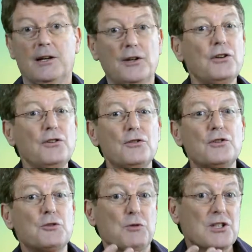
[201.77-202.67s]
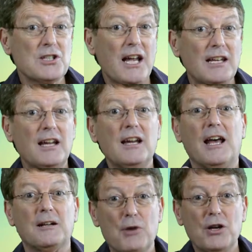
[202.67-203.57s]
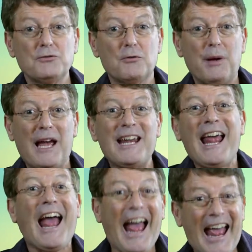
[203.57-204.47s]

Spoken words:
Now you can do this with psychic and emotional pain